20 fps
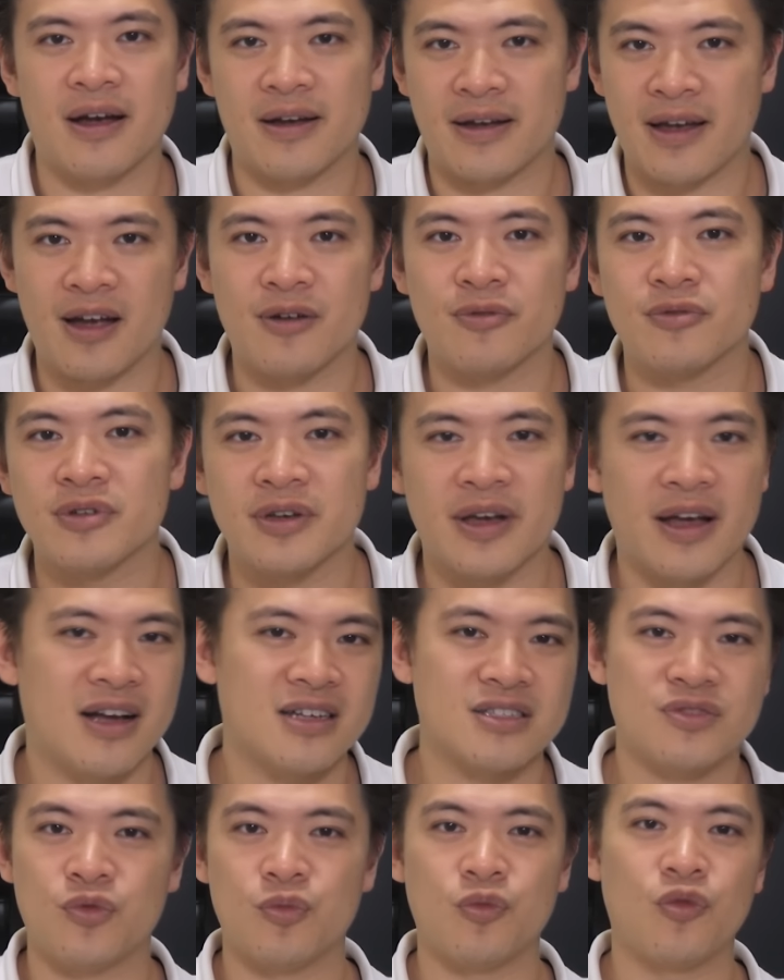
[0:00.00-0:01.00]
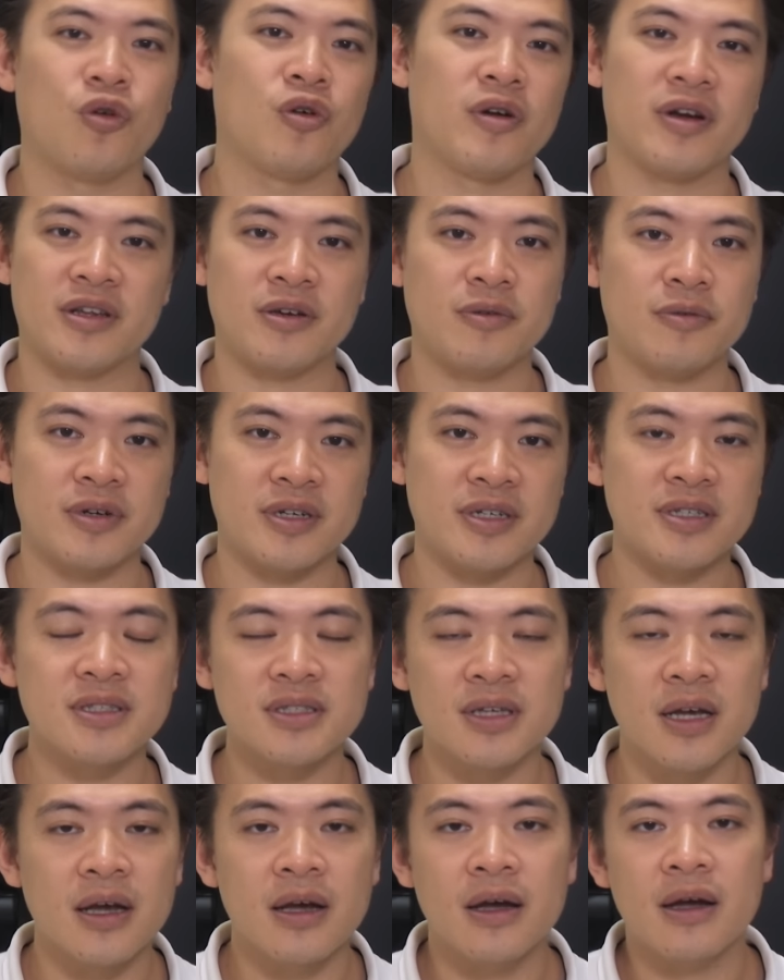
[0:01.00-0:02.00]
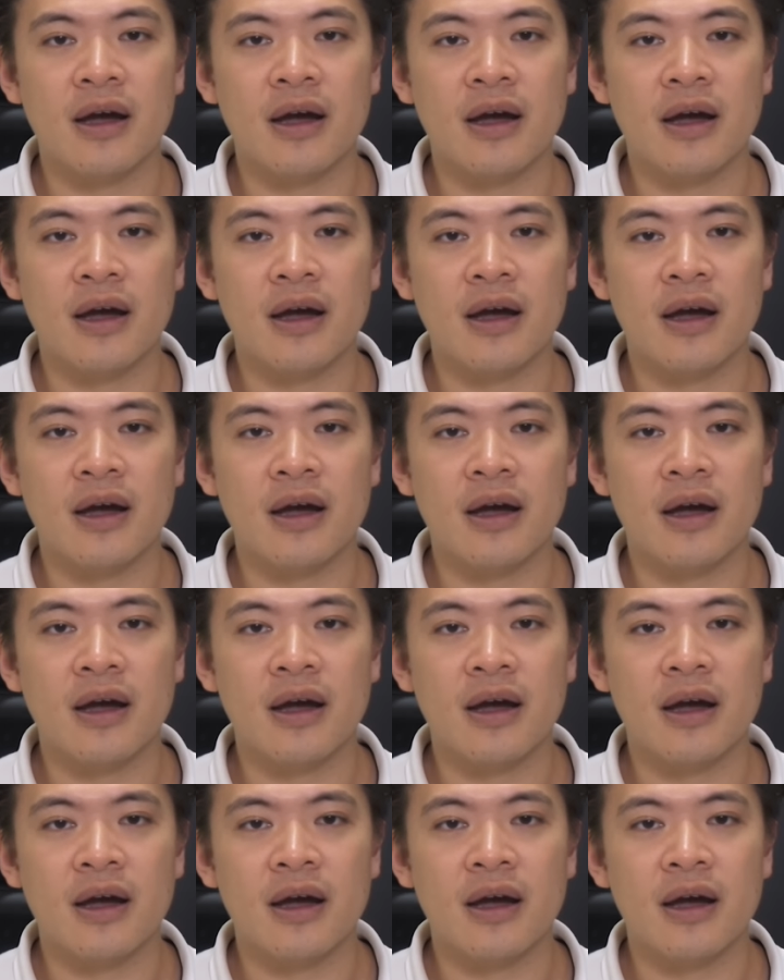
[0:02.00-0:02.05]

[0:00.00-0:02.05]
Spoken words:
I can't really ask for more anyways.